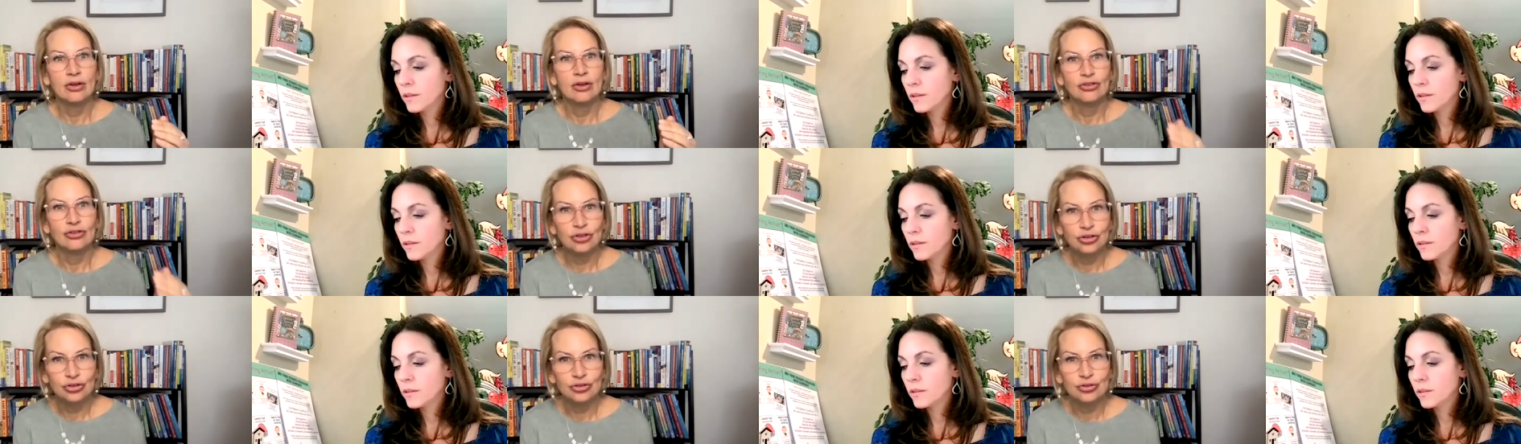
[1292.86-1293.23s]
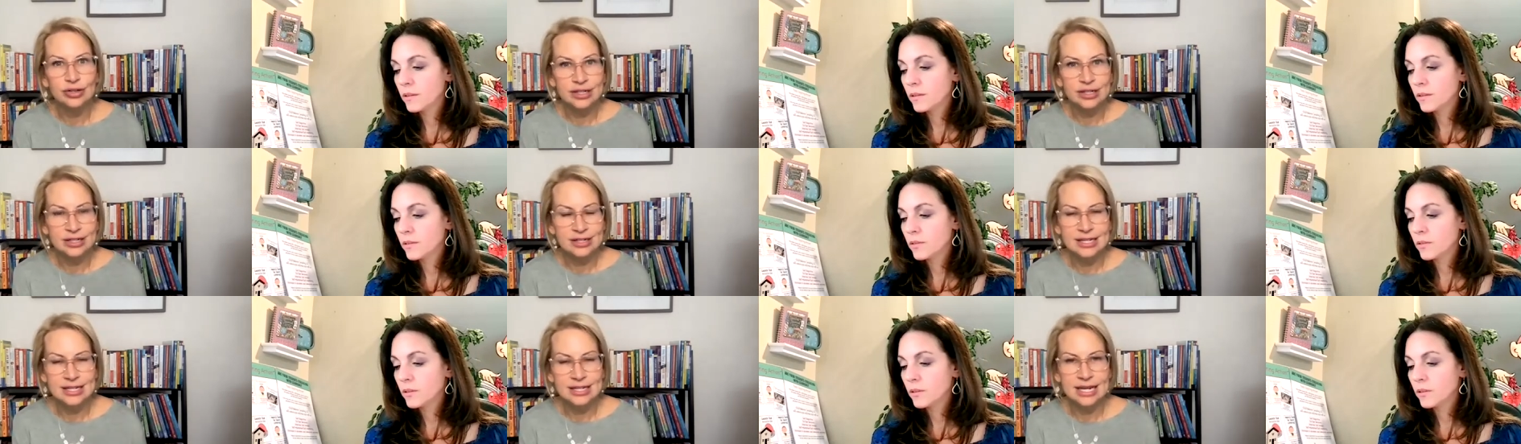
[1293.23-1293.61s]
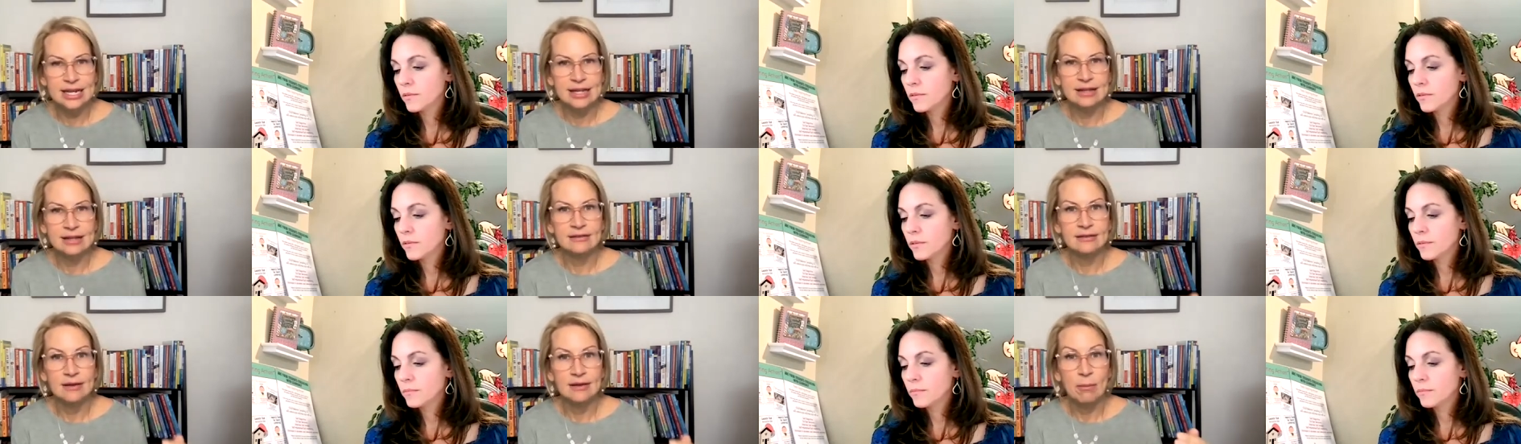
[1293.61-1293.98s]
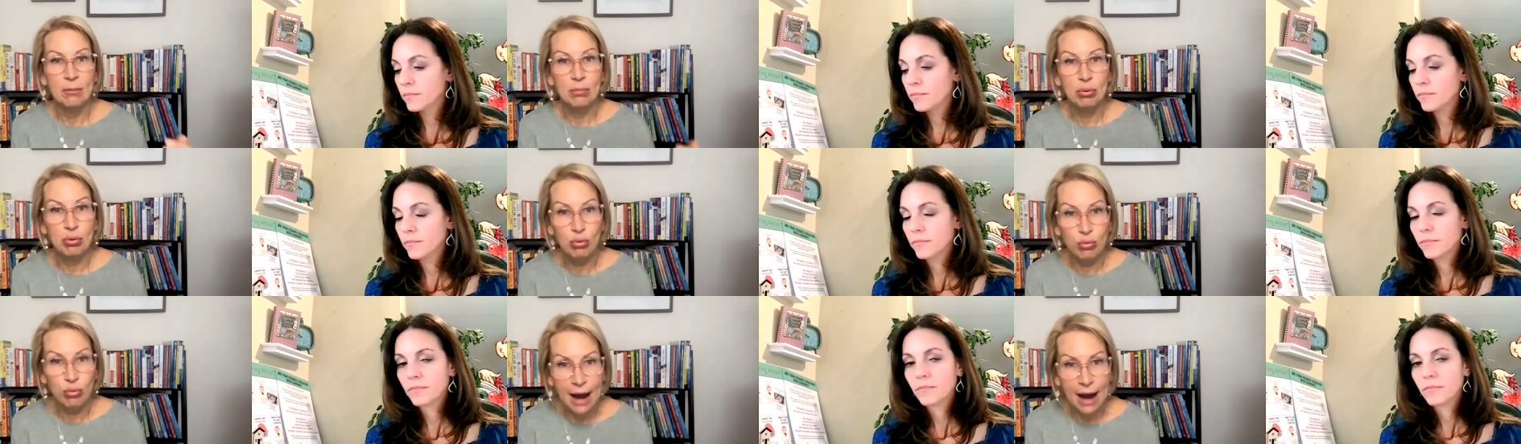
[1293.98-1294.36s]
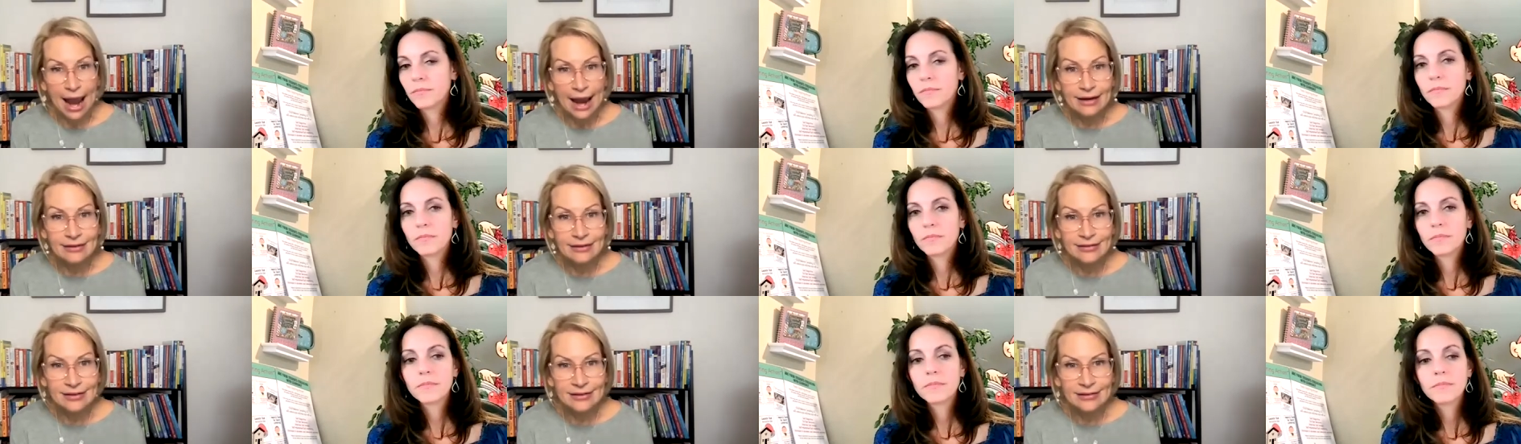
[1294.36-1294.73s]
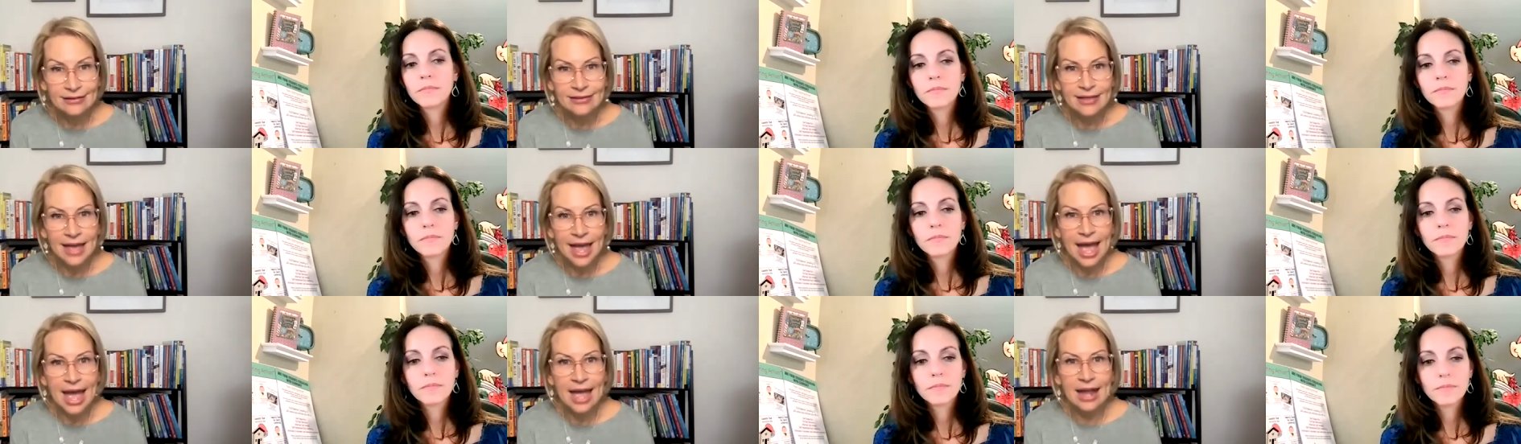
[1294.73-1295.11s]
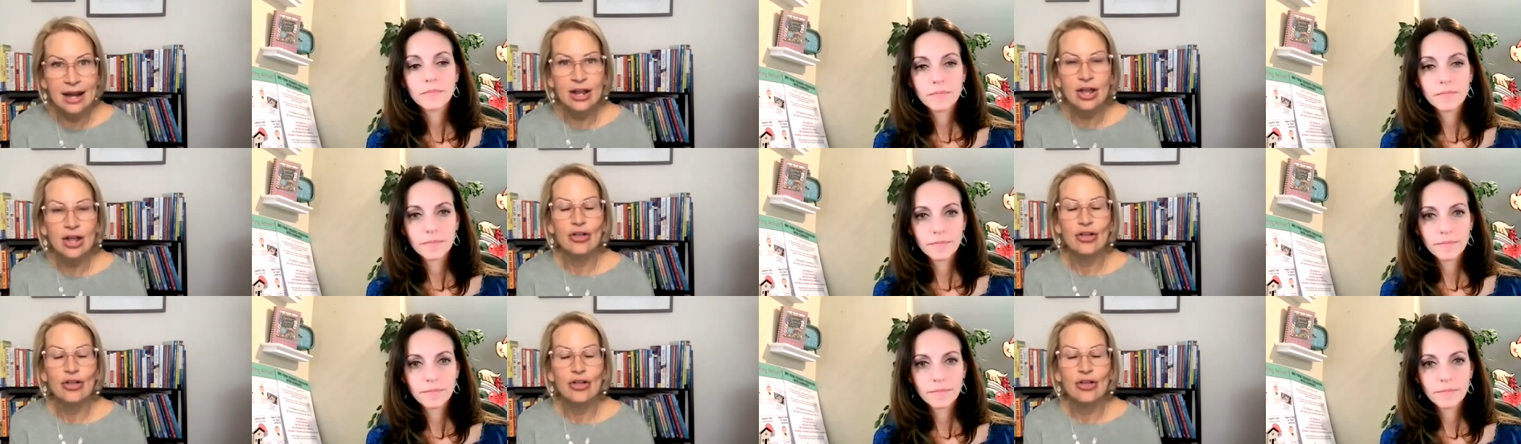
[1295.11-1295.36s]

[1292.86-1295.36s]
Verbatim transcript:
Speaker 1: children and teens practice that